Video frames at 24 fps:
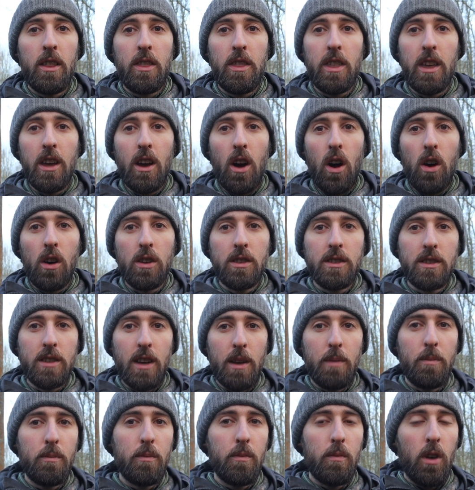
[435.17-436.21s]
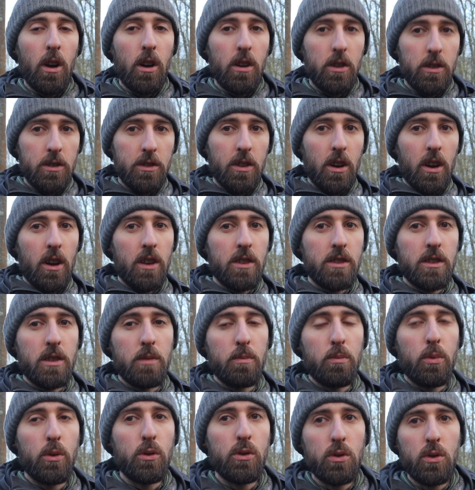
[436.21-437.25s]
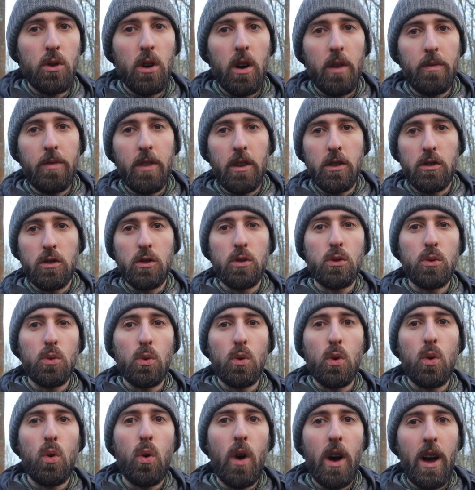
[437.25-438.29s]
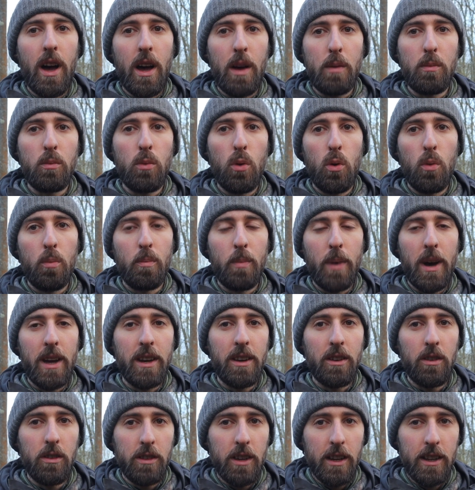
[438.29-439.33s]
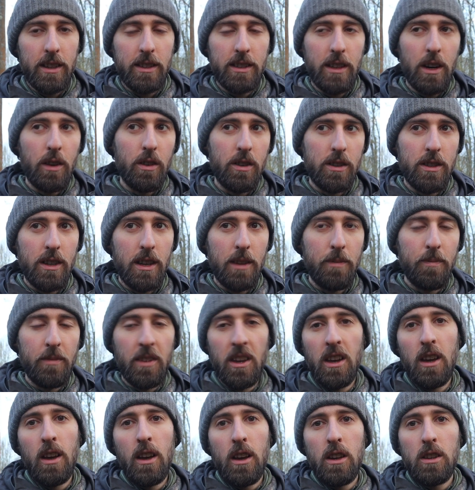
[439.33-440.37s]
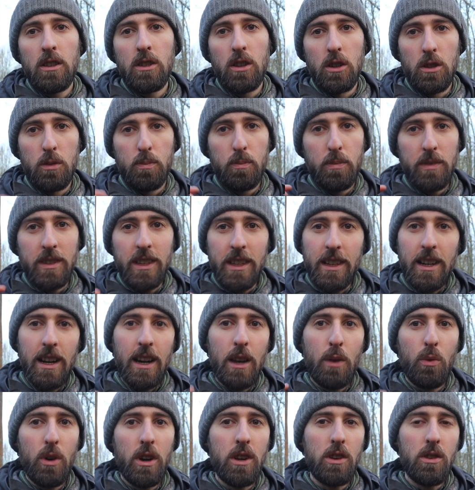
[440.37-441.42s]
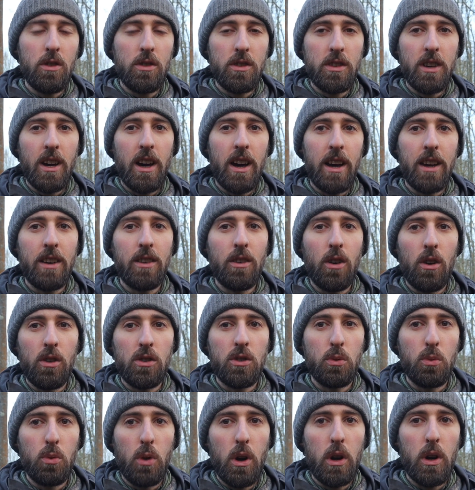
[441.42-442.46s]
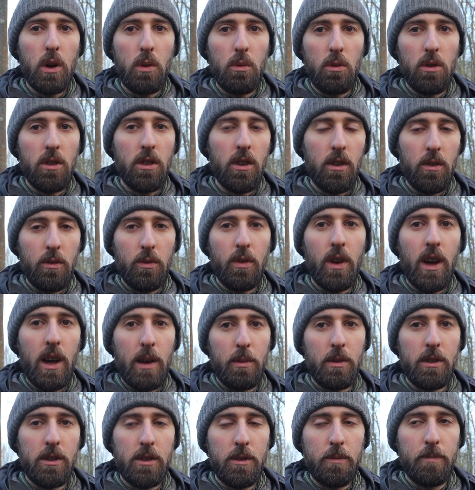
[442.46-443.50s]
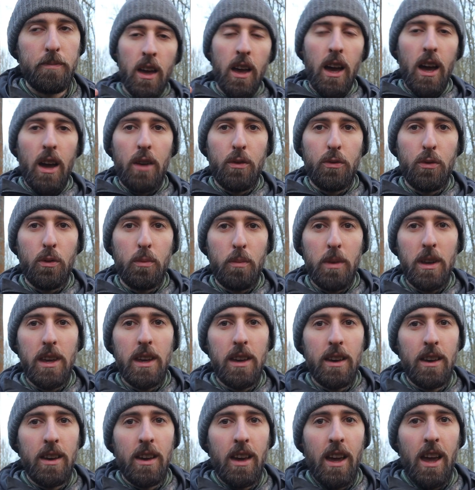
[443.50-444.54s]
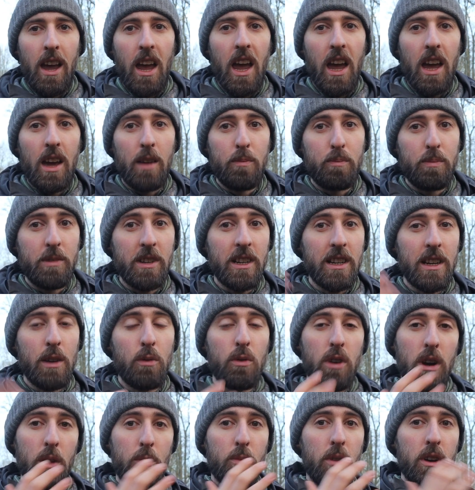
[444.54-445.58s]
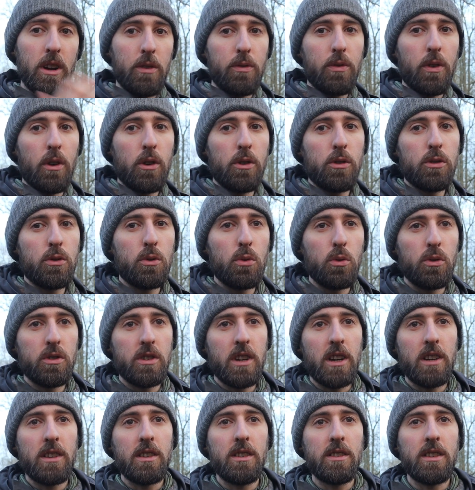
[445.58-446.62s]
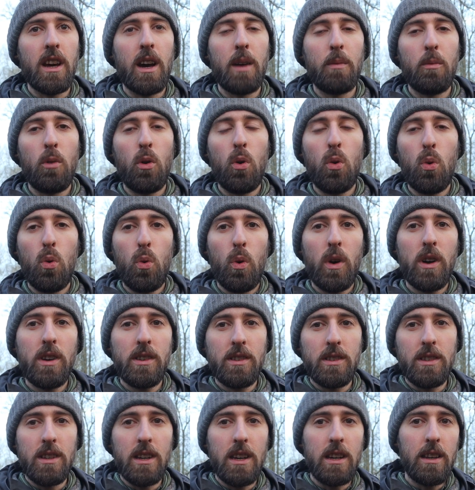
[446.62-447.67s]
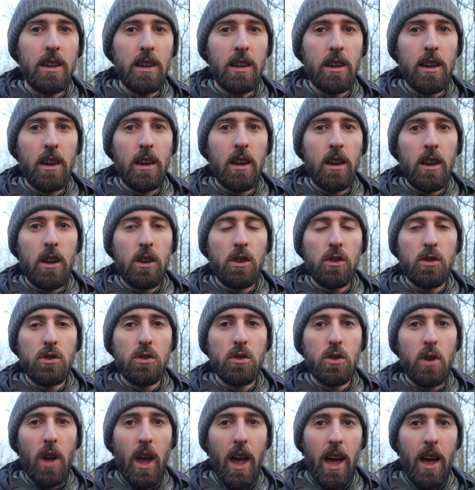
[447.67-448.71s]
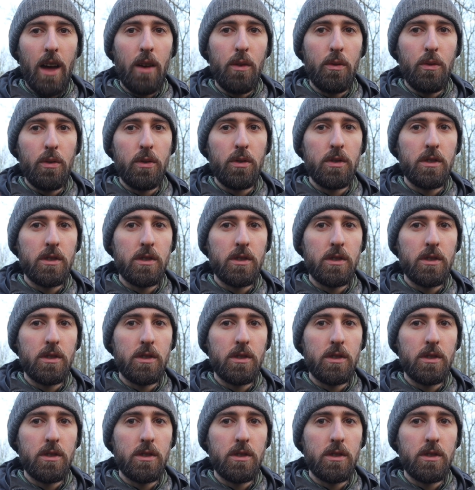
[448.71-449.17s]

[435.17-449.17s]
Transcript: There are some tasks in bushcraft that just require more manual dexterity. So it's particularly when you're tying knots or working with thin fibers. And for me, particularly when I'm running forest school sessions, I'm always needing to have